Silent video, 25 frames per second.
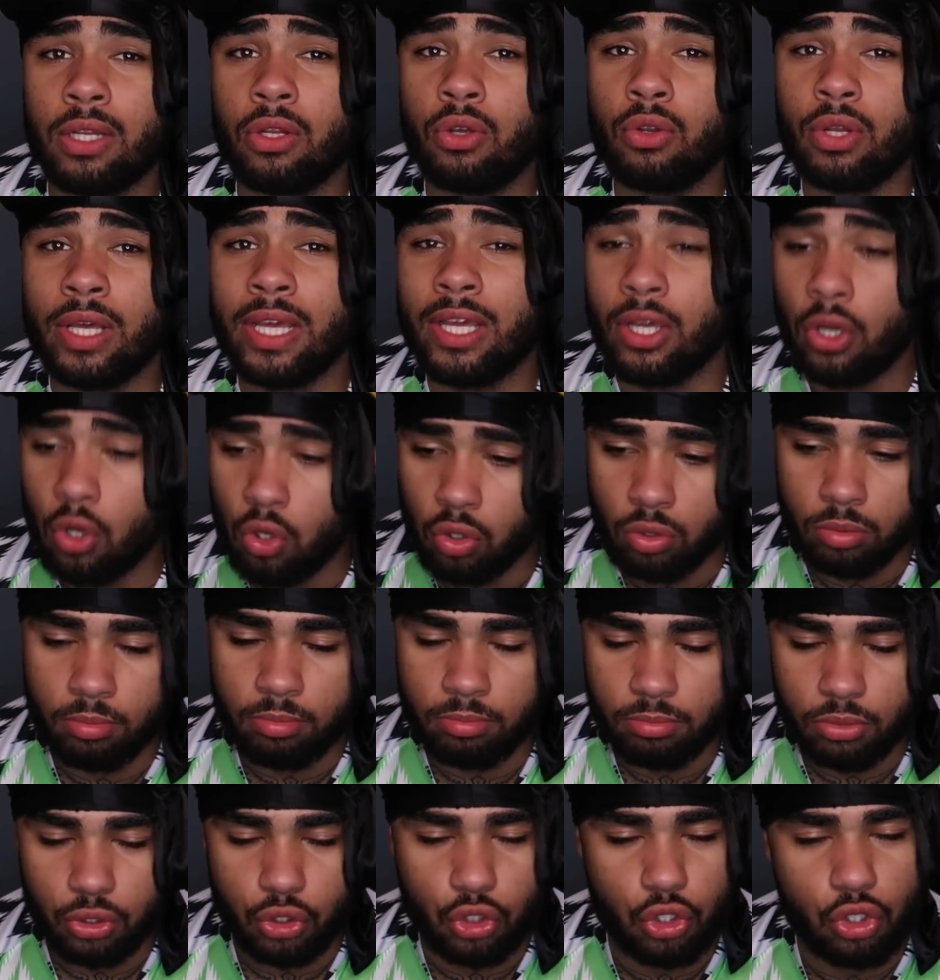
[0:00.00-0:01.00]
I know they ain't got
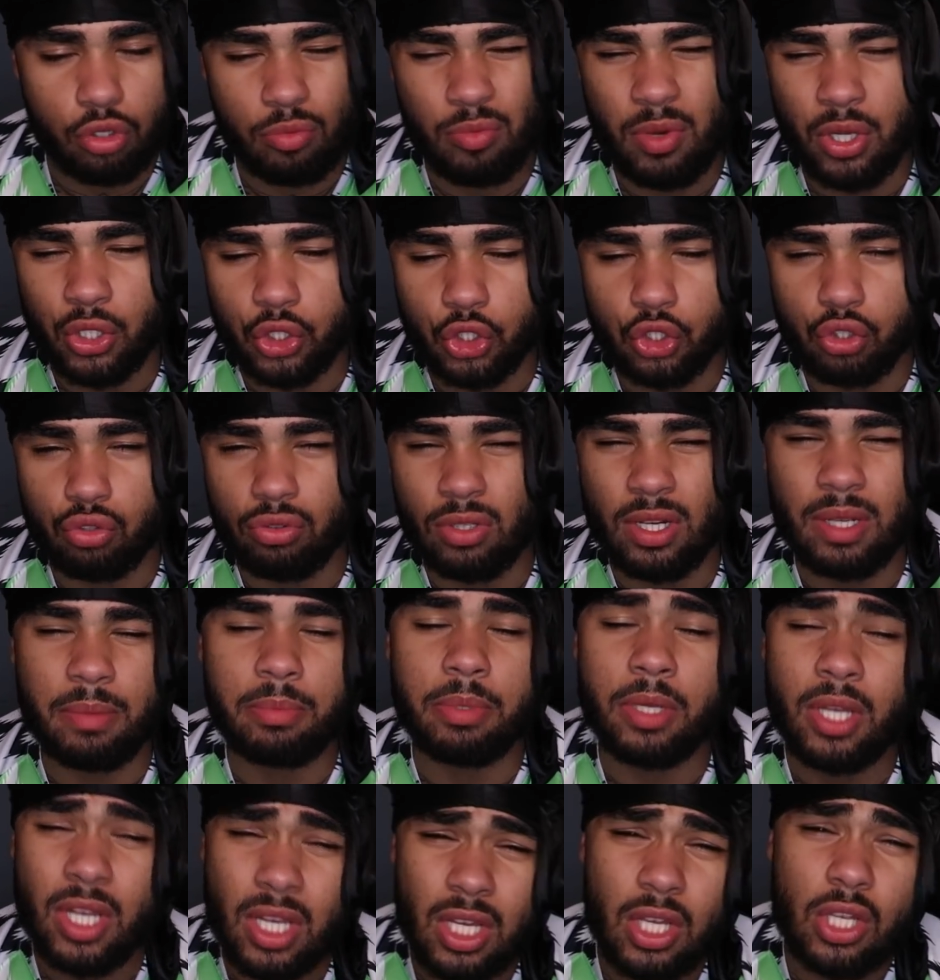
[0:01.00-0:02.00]
too much
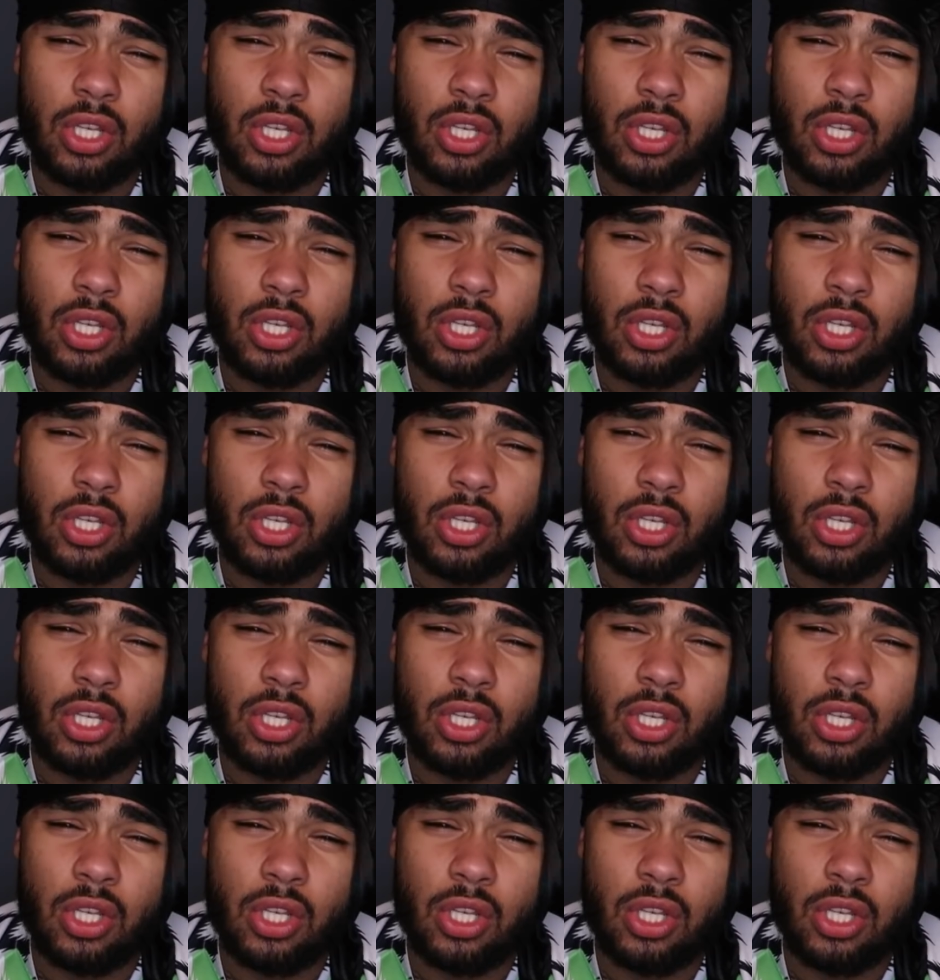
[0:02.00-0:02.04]
drip,